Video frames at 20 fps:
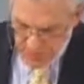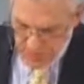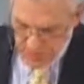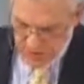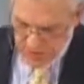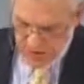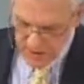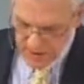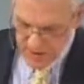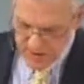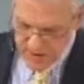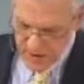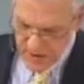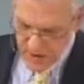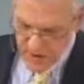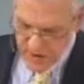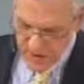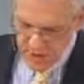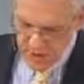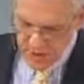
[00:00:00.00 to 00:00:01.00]
tell us
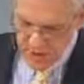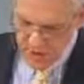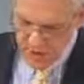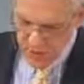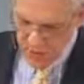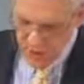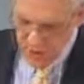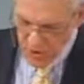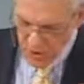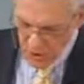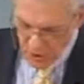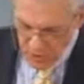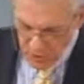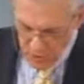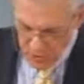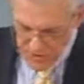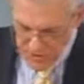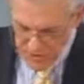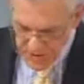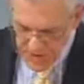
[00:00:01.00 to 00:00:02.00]
about nature? We know
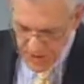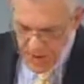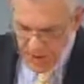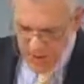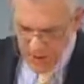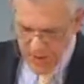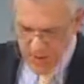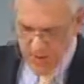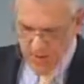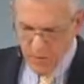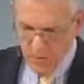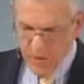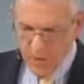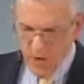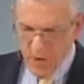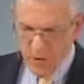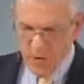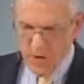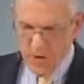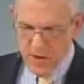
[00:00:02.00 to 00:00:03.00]
Romans 8. We
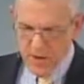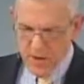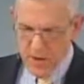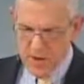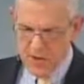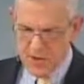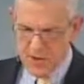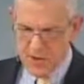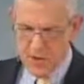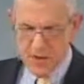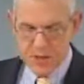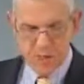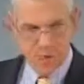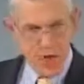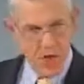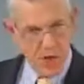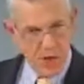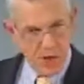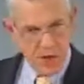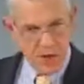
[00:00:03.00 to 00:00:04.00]
know that nature has
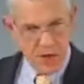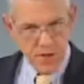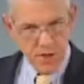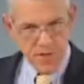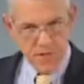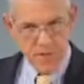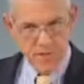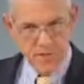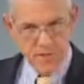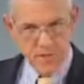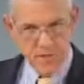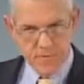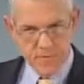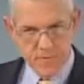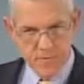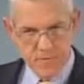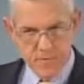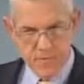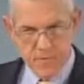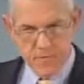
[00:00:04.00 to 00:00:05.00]
been cursed.
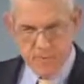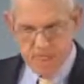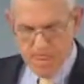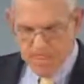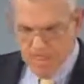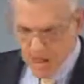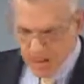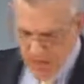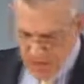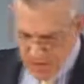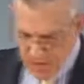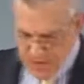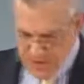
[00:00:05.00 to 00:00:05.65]
Now, here's an